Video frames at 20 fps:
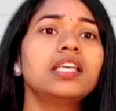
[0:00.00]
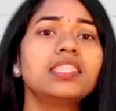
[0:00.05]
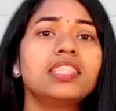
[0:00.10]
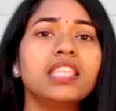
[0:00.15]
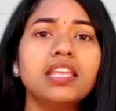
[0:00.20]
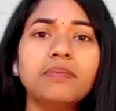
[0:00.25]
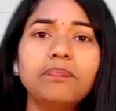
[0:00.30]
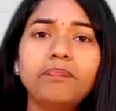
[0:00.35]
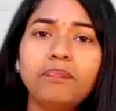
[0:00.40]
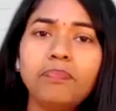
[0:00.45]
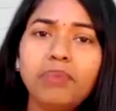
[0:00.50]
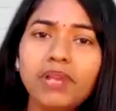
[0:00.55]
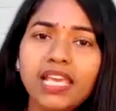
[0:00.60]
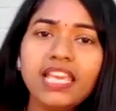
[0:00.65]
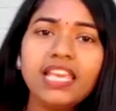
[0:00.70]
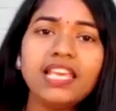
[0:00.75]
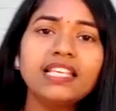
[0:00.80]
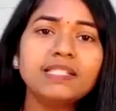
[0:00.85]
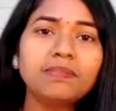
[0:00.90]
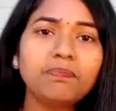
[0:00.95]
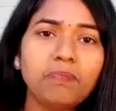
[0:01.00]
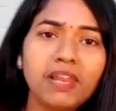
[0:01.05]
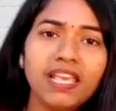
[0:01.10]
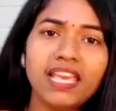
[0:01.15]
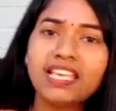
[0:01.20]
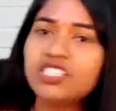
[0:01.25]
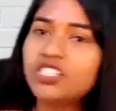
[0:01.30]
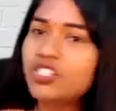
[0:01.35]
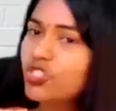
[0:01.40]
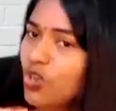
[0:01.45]
then please,
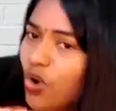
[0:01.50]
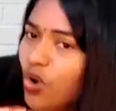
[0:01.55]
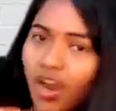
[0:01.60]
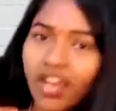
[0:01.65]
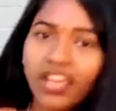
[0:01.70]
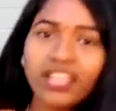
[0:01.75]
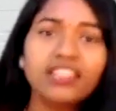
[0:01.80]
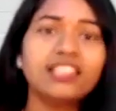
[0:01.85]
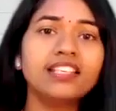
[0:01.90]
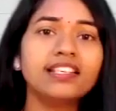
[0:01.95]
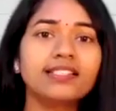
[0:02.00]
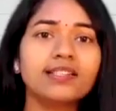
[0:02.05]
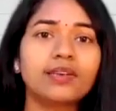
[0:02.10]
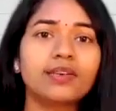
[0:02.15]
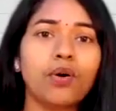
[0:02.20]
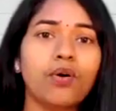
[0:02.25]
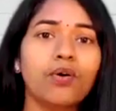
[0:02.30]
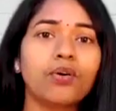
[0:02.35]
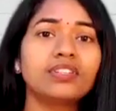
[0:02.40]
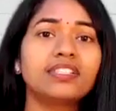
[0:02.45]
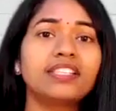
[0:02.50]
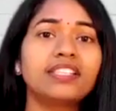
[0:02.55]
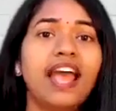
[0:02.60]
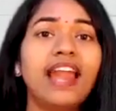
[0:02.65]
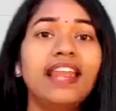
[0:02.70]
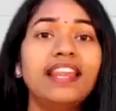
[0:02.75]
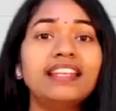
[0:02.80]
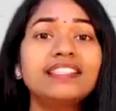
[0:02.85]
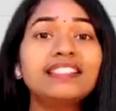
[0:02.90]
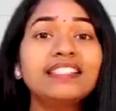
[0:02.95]
please join this course
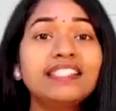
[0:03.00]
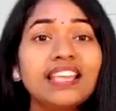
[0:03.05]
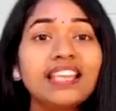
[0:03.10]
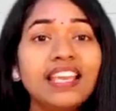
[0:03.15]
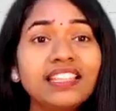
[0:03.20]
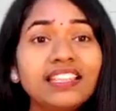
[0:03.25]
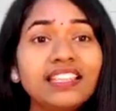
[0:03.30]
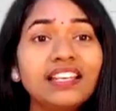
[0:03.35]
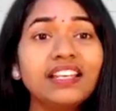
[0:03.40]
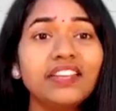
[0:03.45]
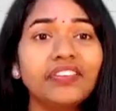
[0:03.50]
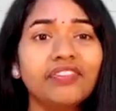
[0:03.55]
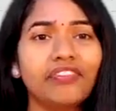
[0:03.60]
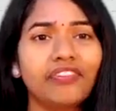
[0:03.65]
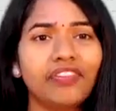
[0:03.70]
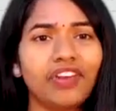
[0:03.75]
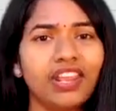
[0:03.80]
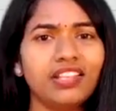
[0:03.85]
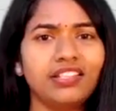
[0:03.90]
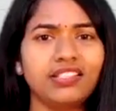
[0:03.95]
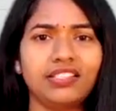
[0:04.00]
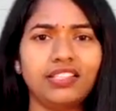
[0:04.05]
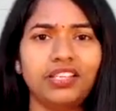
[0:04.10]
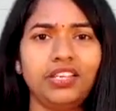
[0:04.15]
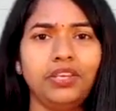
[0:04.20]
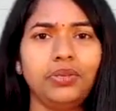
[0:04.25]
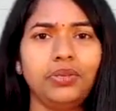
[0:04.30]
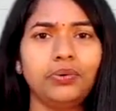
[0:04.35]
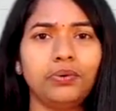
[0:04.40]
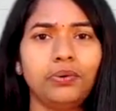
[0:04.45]
and see the difference
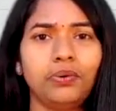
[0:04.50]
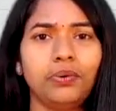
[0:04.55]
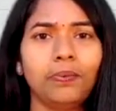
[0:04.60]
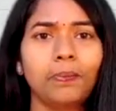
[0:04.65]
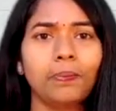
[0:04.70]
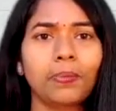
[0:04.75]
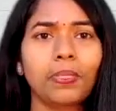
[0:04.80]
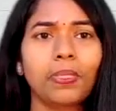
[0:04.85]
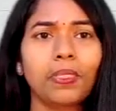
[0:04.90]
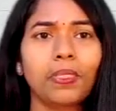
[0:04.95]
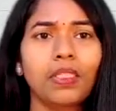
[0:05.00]
in you.